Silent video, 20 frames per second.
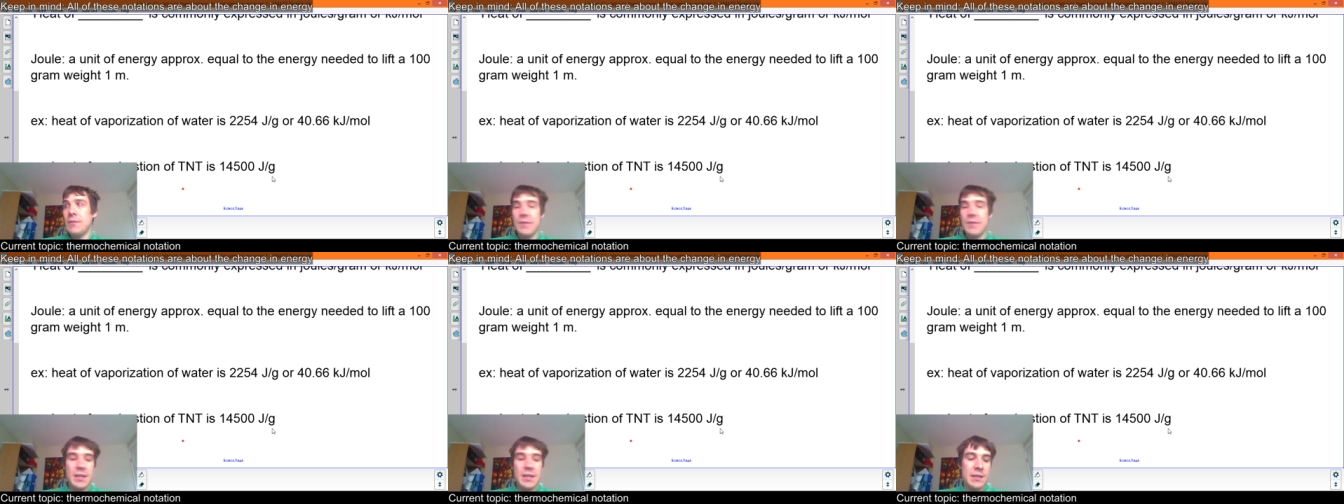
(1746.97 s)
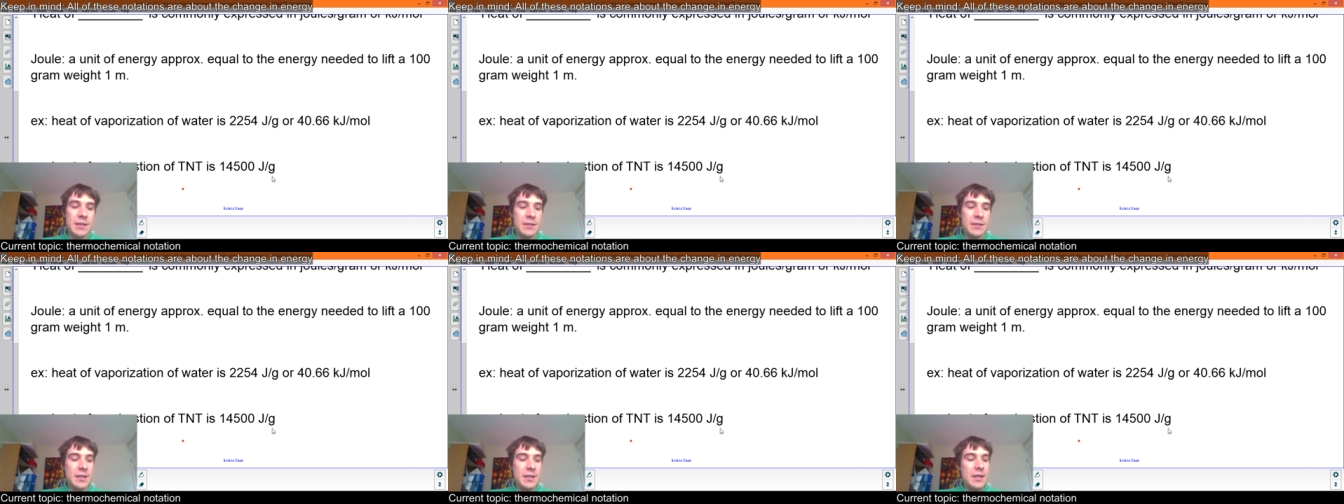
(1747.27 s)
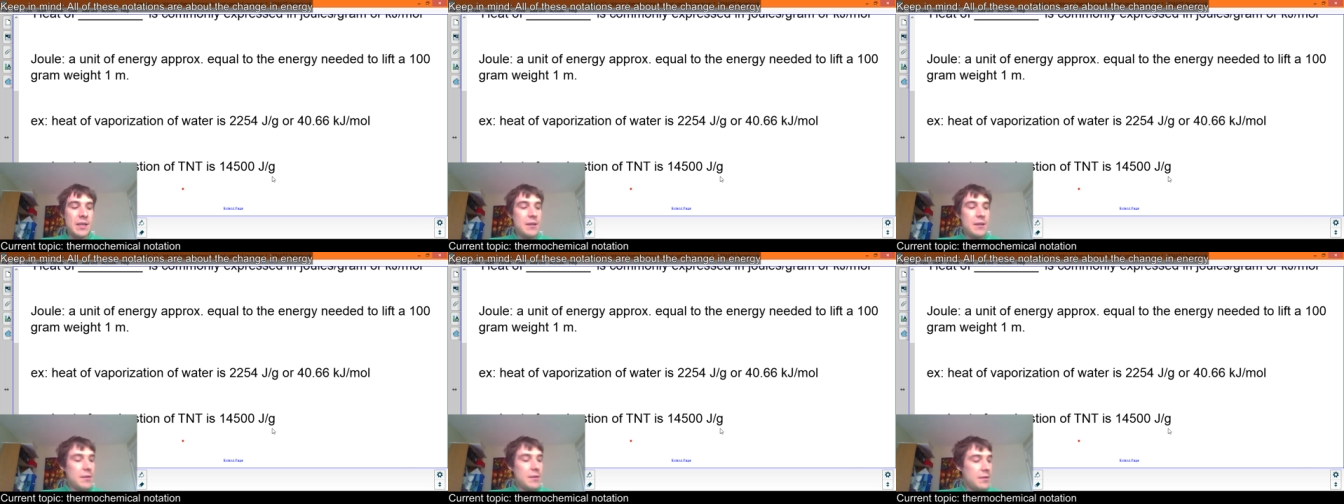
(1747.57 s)
of
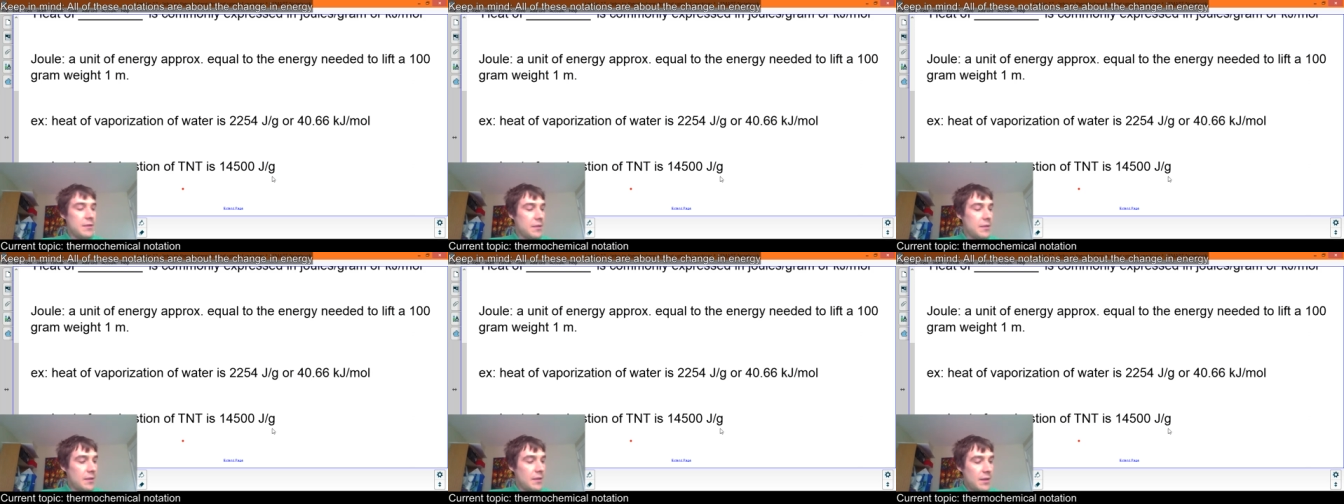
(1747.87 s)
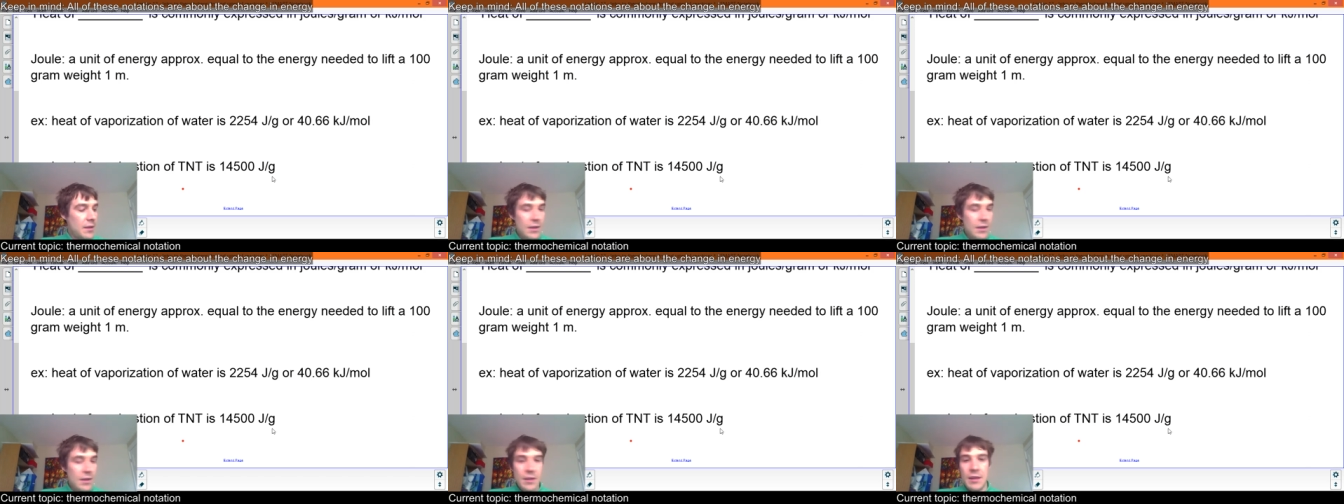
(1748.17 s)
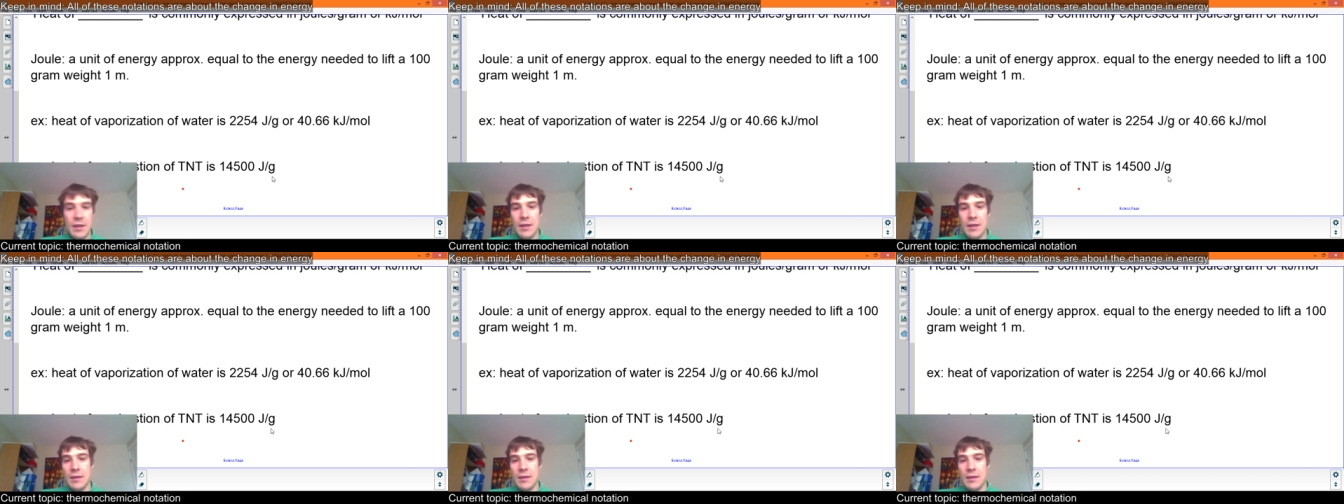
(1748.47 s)
TNT
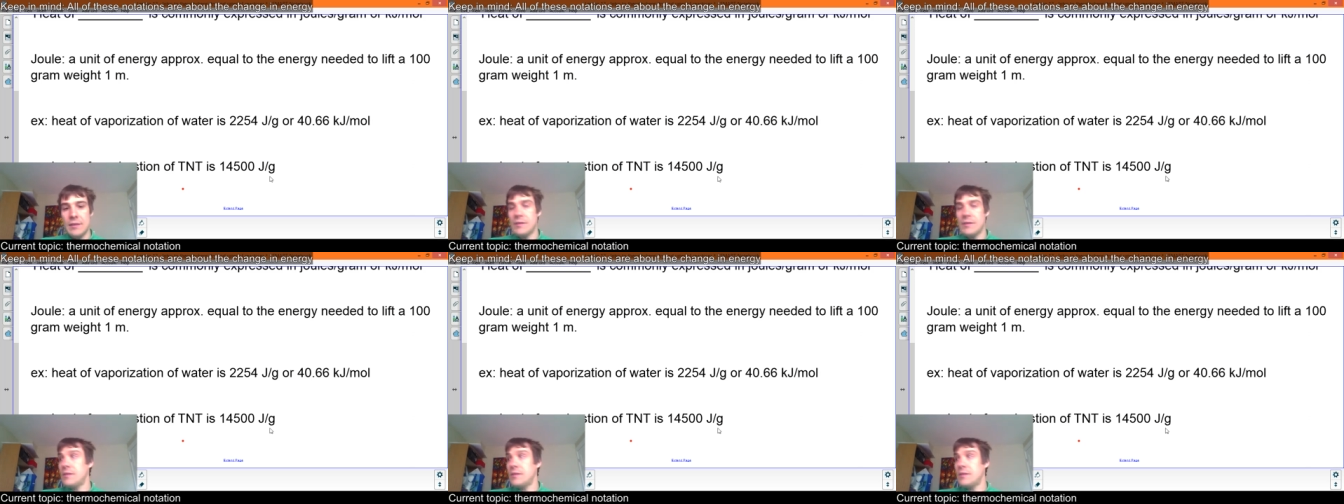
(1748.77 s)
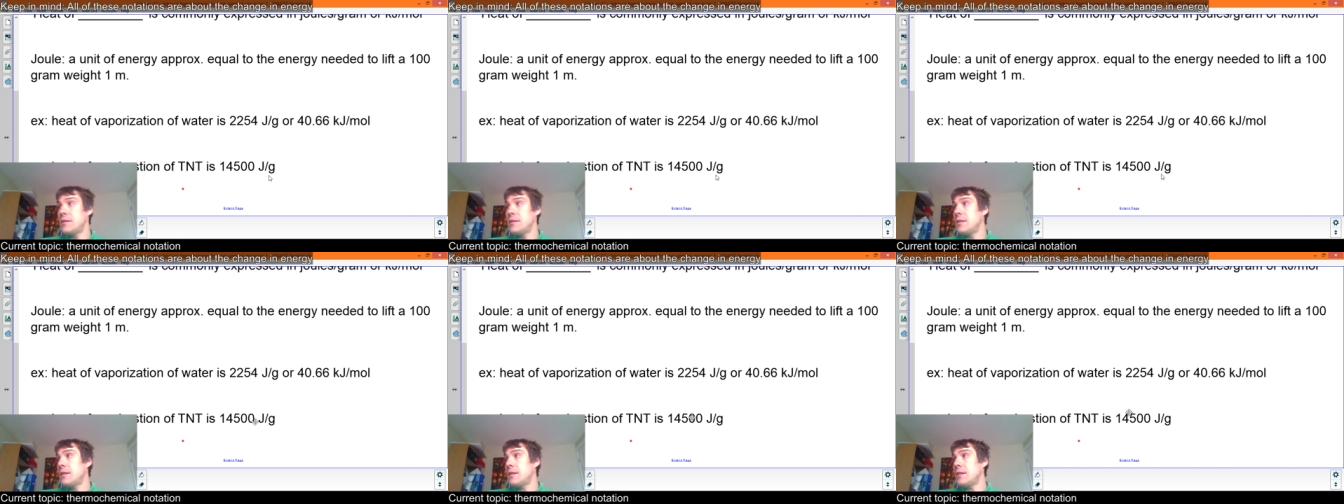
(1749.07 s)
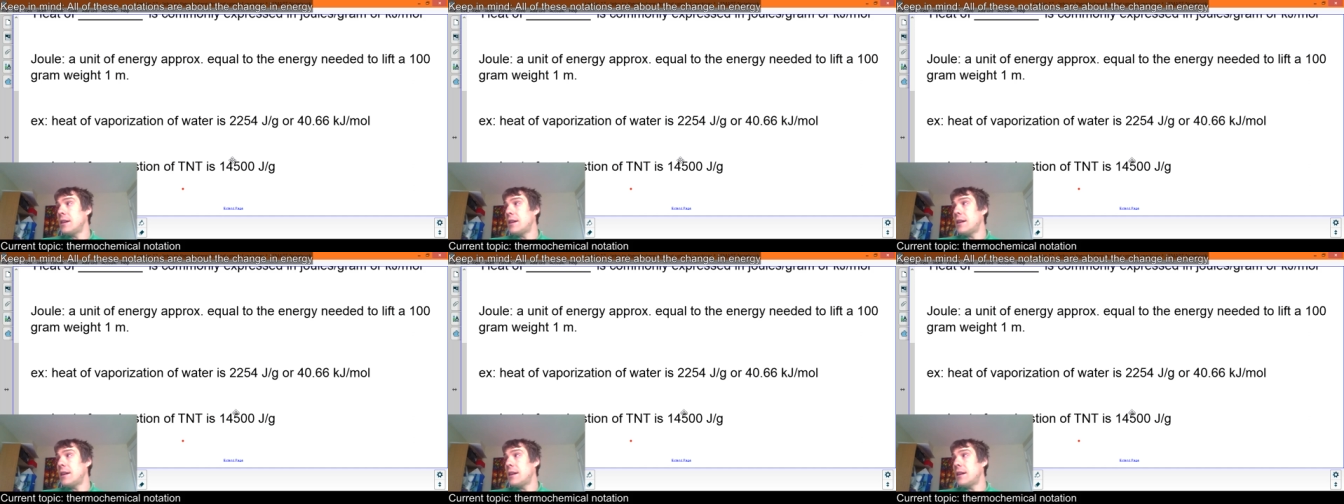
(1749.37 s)
is